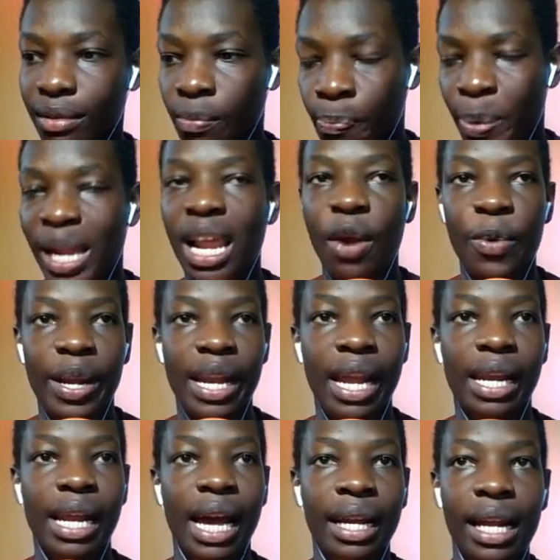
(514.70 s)
Bellerin,
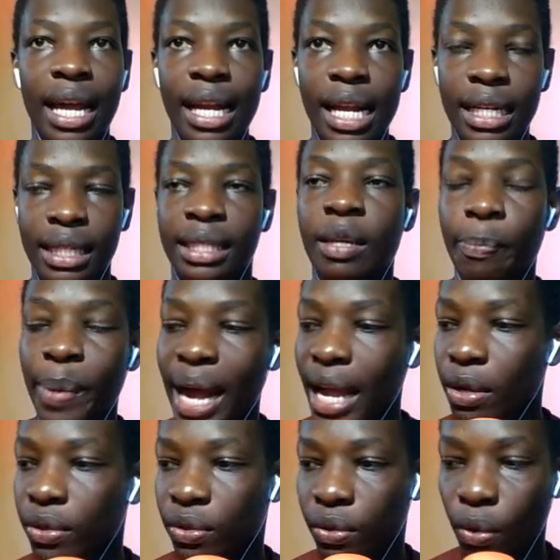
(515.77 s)
and
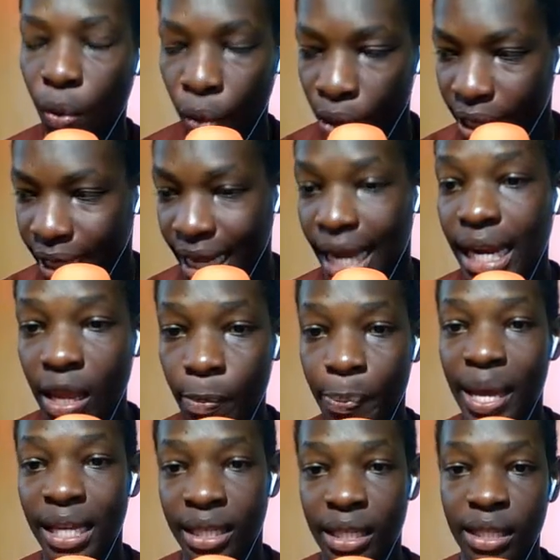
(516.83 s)
Ceballos on a daily
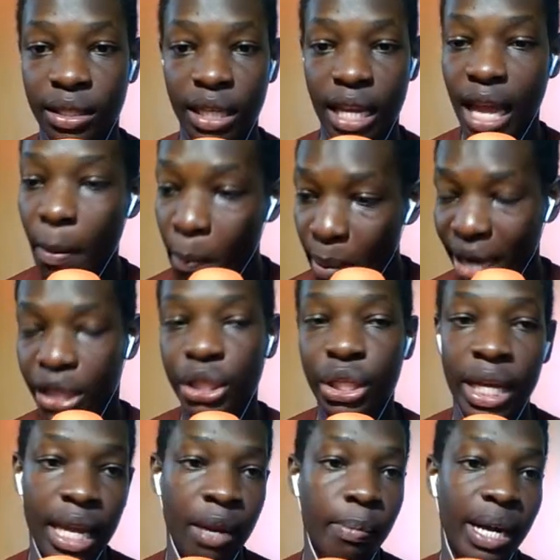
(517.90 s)
basis, match day
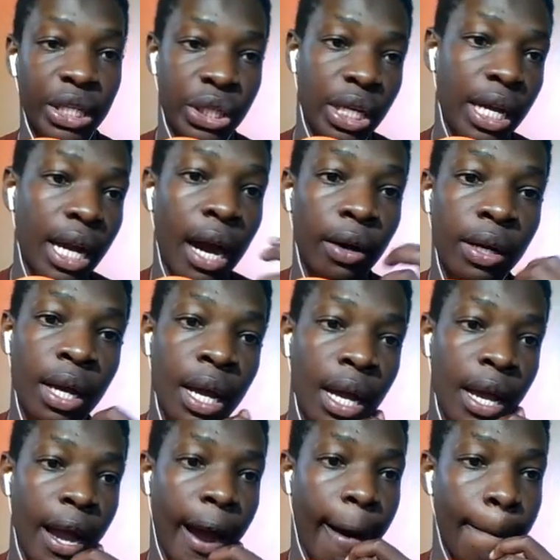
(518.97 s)
in, match day out.
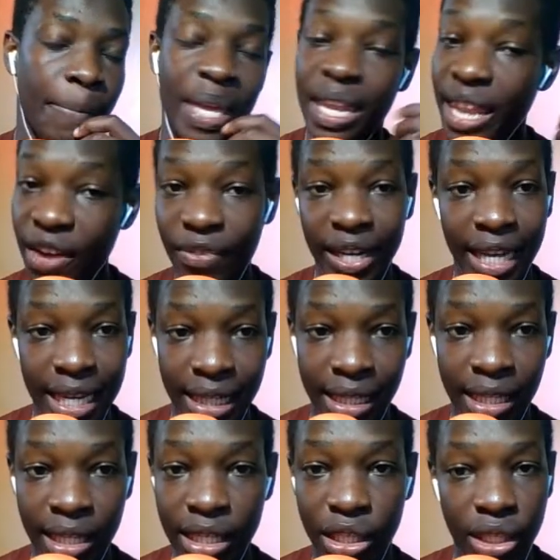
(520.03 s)
He never
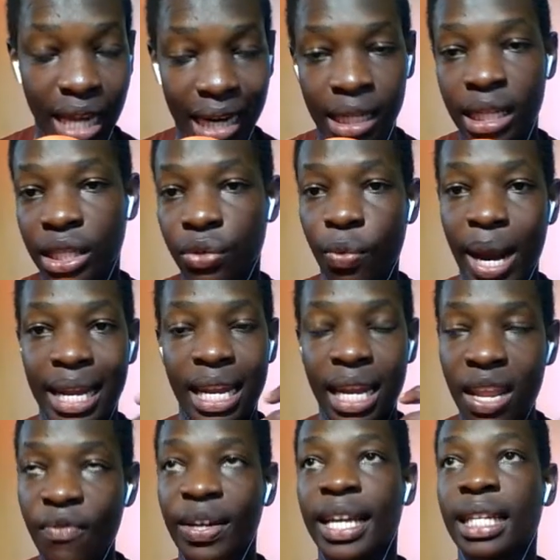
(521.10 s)
gets his tactics right. He
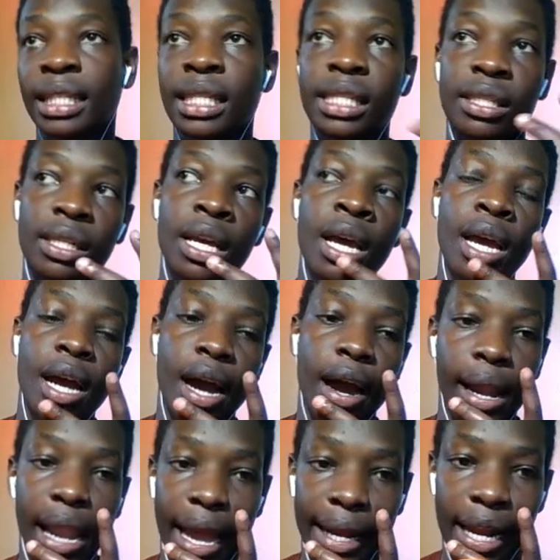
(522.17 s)
never gets his
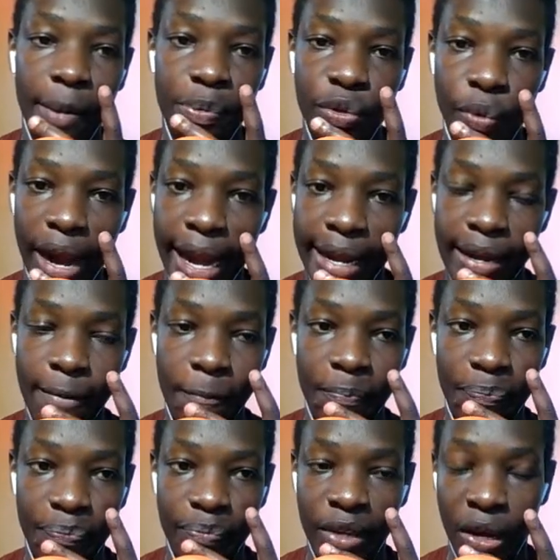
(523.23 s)
lineups right,
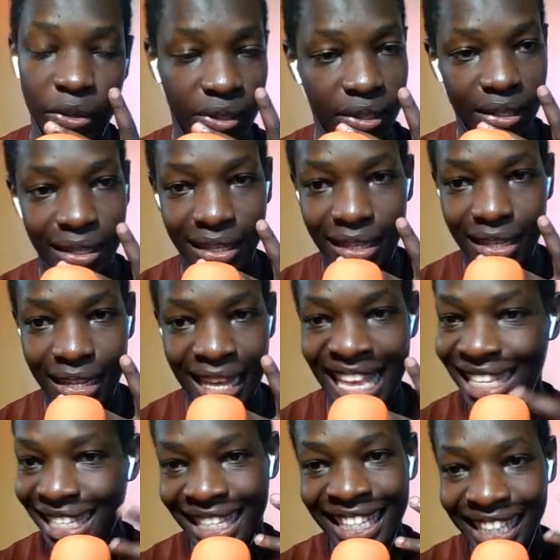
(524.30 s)
because
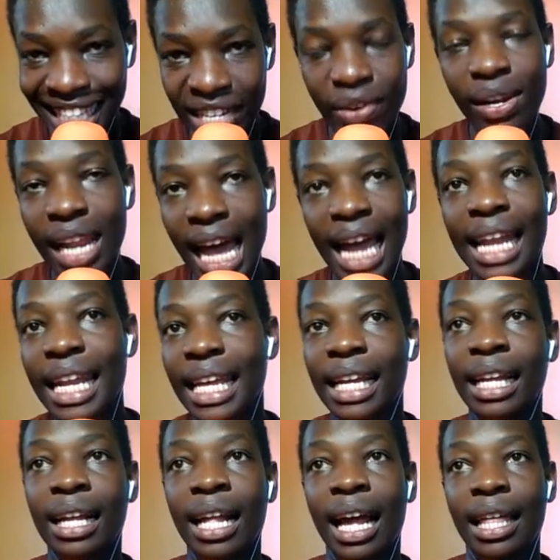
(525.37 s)
he's still learning.
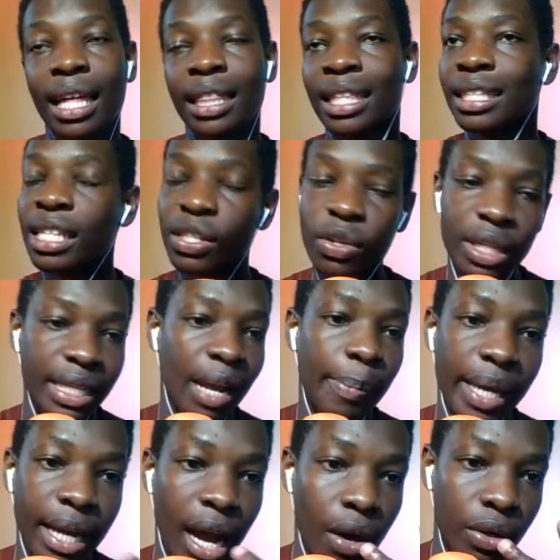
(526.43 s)
This is not Derby
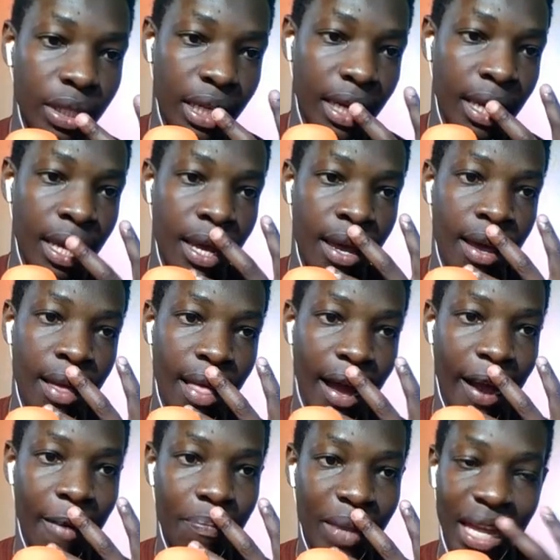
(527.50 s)
County.
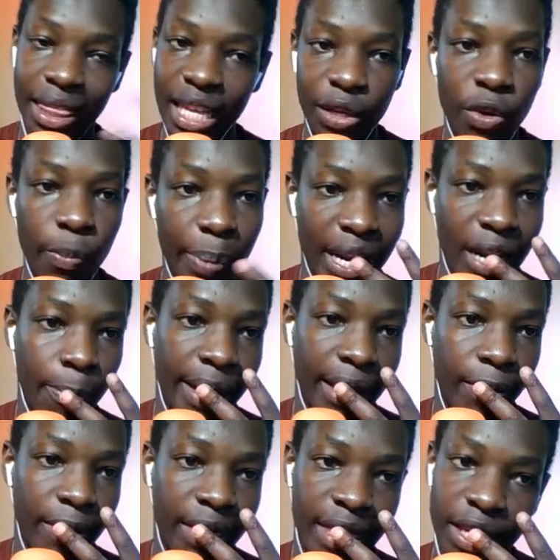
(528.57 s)
And thank you, Bernard, by
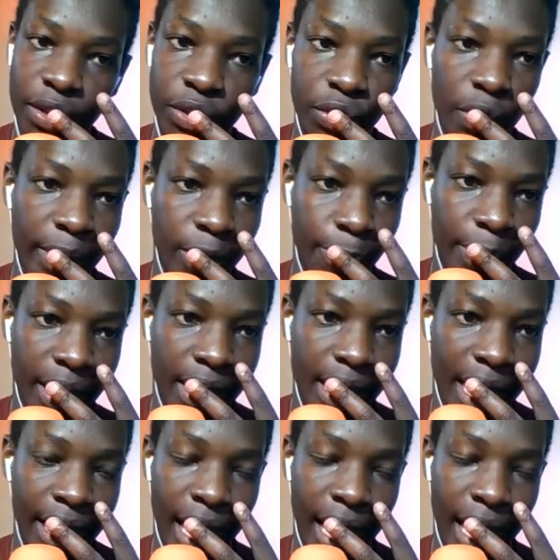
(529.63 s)
the way. Thank you so much, Bernard.